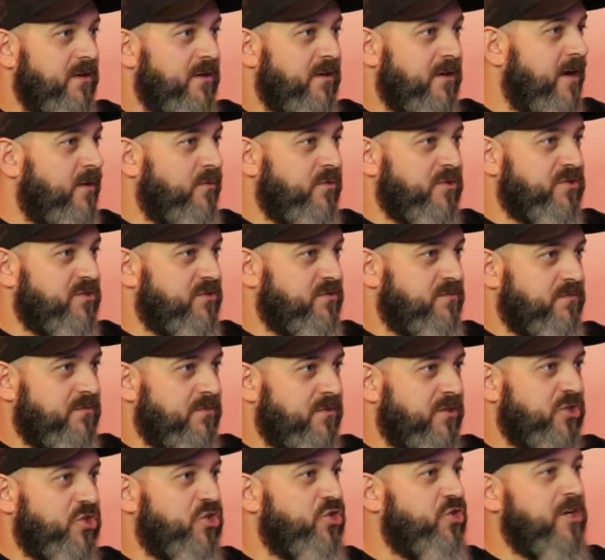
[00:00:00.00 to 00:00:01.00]
I was
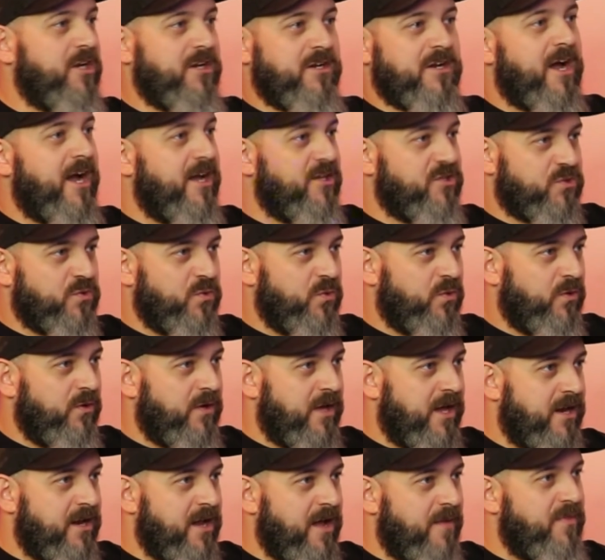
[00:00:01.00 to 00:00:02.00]
the shit in high
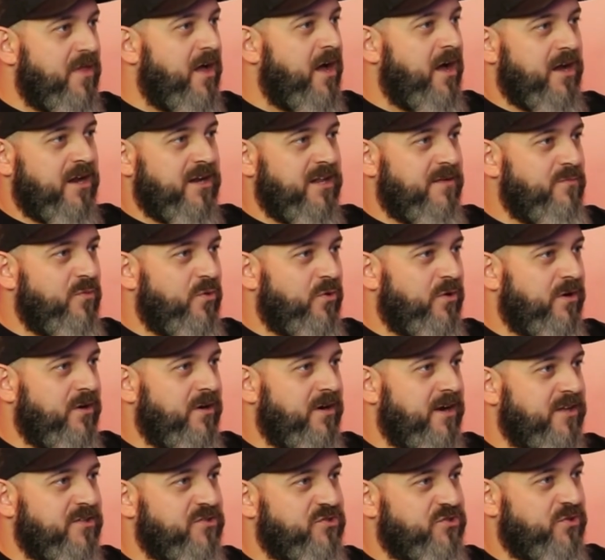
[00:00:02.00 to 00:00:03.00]
school and I'm not
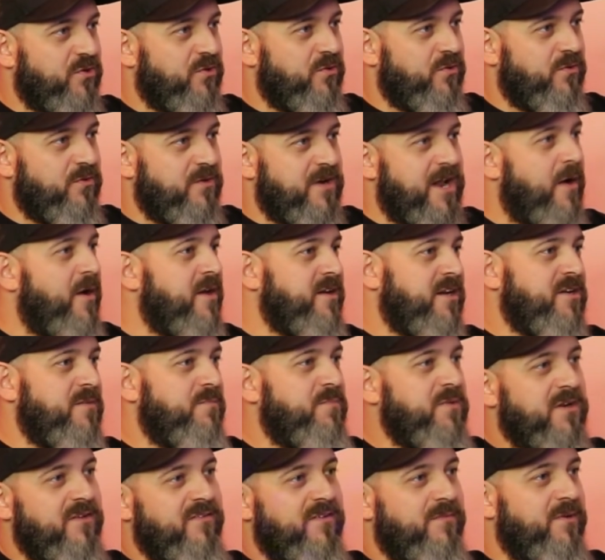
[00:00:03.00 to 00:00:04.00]
anymore, and so now I need
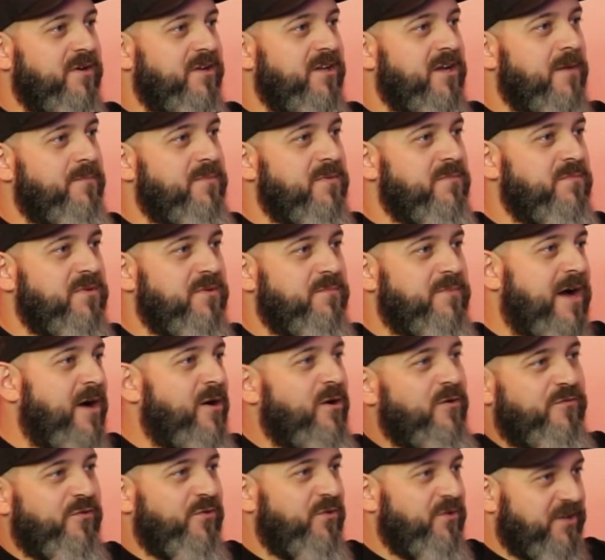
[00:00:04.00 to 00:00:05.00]
to beat everybody up and be
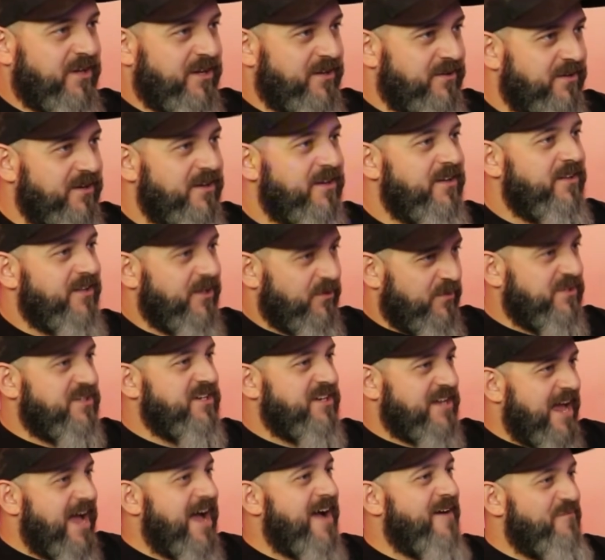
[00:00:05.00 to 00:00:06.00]
powerful again. Like we
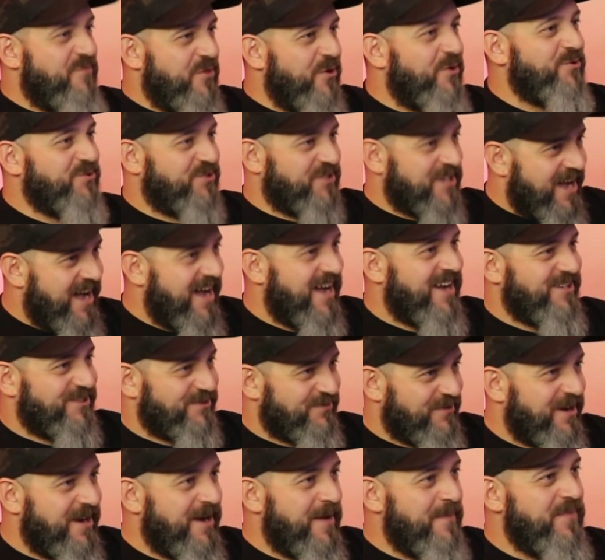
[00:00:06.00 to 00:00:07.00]
did have those
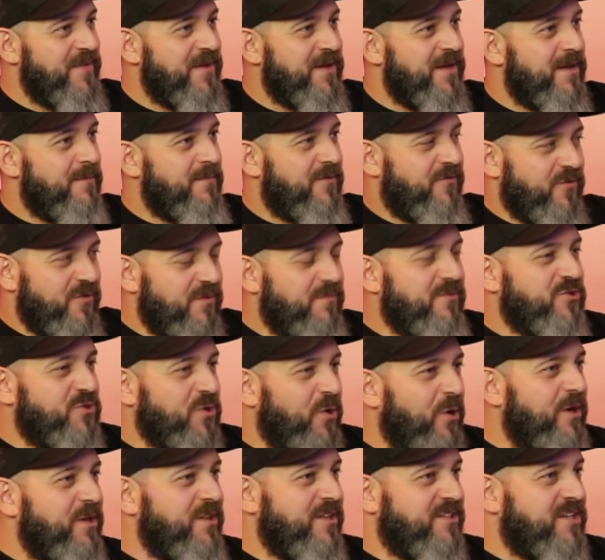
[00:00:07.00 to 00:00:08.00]
guys, right? But for the
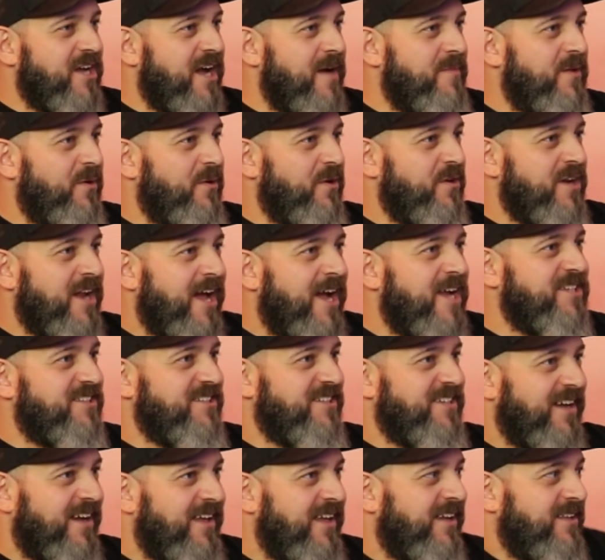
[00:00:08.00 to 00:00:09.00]
majority of the time, they were
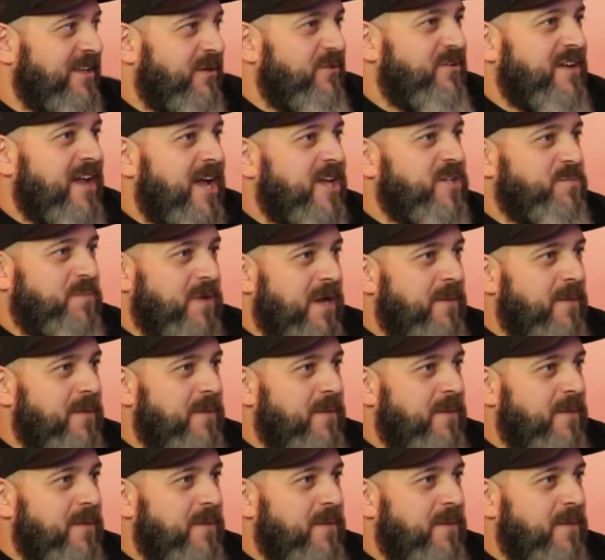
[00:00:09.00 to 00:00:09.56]
nice, like they were nice